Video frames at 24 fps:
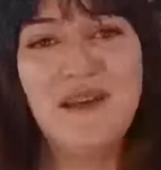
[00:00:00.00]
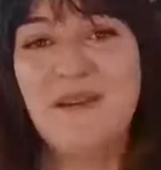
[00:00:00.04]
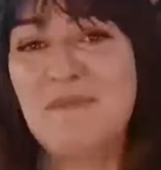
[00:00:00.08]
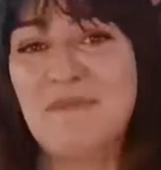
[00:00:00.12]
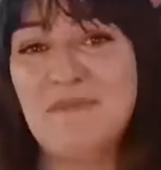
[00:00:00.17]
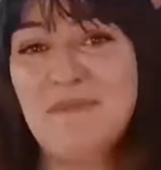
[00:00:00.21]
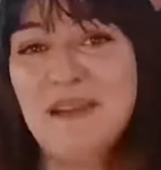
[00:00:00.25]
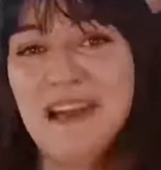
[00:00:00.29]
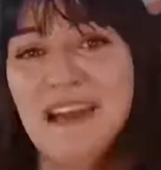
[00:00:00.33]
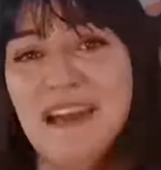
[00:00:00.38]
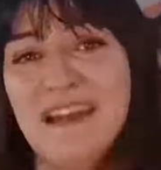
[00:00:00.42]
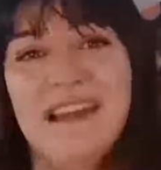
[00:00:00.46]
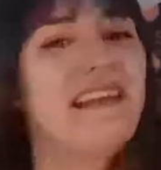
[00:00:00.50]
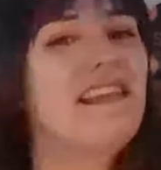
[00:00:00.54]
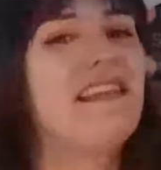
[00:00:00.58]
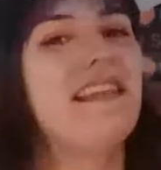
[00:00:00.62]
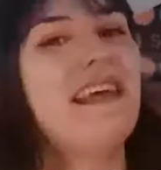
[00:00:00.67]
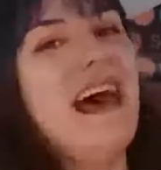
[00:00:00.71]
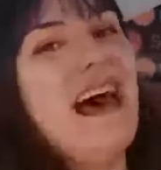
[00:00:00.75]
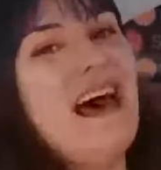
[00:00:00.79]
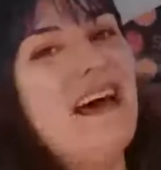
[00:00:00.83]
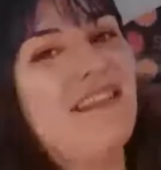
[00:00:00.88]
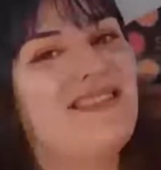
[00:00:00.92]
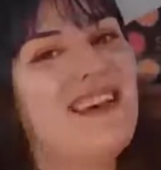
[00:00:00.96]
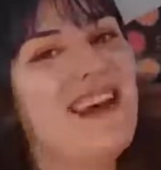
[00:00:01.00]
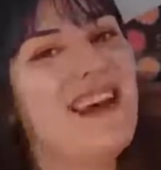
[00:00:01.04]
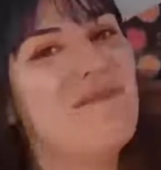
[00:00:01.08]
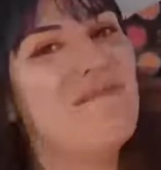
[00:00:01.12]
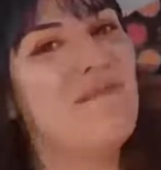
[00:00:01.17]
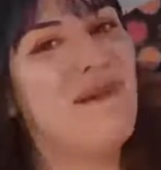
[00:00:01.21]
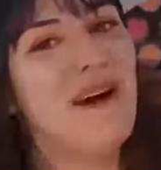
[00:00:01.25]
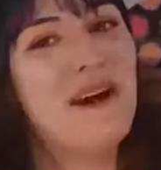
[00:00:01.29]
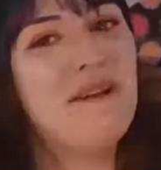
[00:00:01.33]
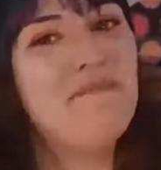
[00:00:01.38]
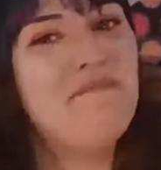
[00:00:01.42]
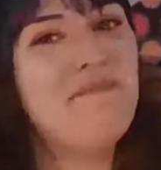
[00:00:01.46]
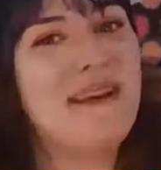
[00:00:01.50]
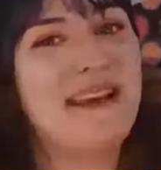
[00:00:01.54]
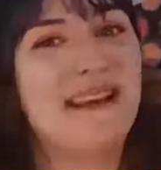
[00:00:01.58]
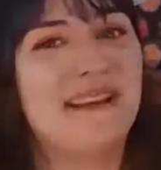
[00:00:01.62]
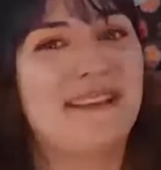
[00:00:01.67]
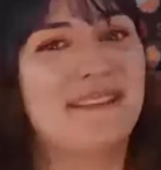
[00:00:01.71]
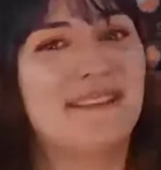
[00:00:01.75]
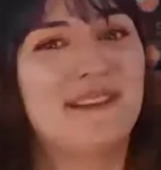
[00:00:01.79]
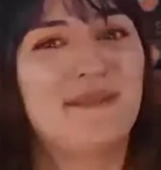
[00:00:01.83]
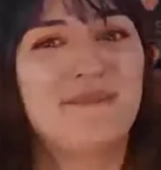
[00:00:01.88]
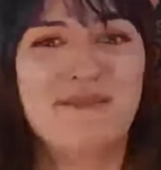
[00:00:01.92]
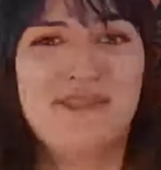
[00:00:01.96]
meaning that they might make
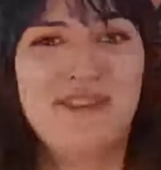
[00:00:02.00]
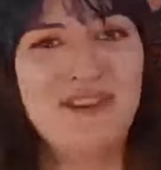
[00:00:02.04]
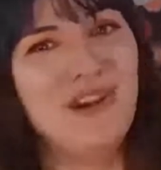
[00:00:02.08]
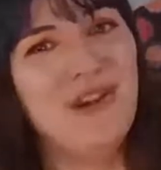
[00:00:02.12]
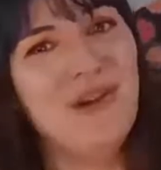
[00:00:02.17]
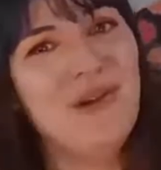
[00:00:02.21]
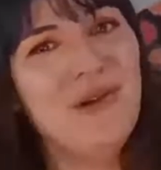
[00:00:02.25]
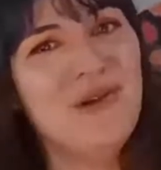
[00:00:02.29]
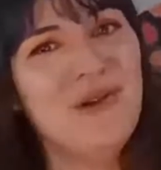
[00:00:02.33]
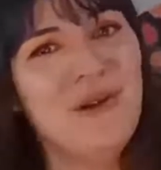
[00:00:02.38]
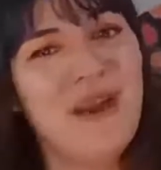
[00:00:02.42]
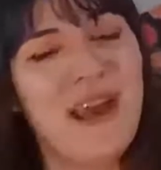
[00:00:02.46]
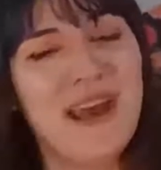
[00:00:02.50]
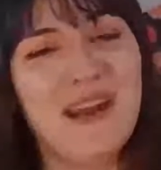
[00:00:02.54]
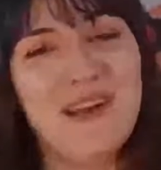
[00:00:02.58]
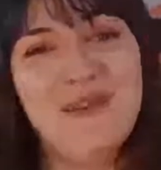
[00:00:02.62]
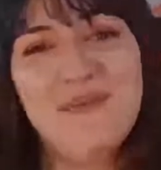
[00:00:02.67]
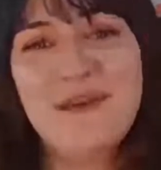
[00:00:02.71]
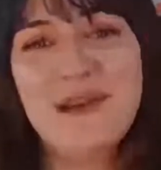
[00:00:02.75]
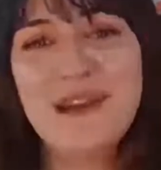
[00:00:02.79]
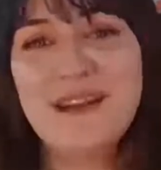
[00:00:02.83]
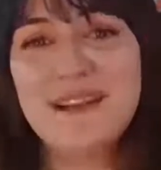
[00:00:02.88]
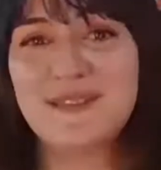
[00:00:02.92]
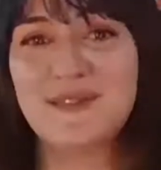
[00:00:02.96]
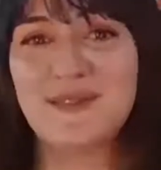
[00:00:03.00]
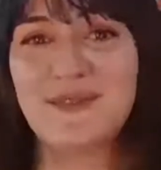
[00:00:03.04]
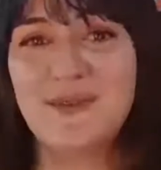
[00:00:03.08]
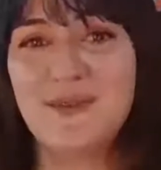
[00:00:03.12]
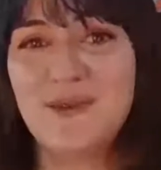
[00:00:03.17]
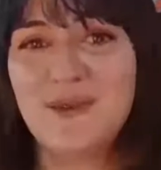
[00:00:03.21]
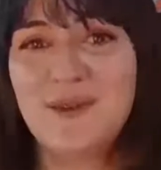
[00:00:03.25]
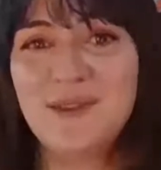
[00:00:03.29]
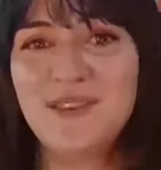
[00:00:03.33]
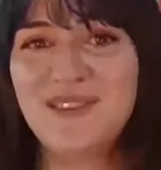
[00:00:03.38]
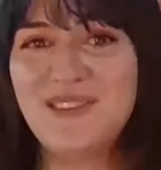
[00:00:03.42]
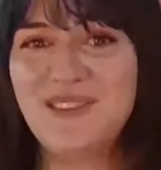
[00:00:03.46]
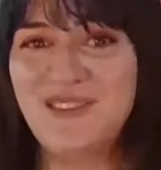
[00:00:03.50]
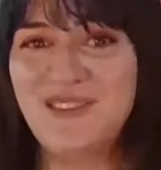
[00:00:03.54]
some new enemies or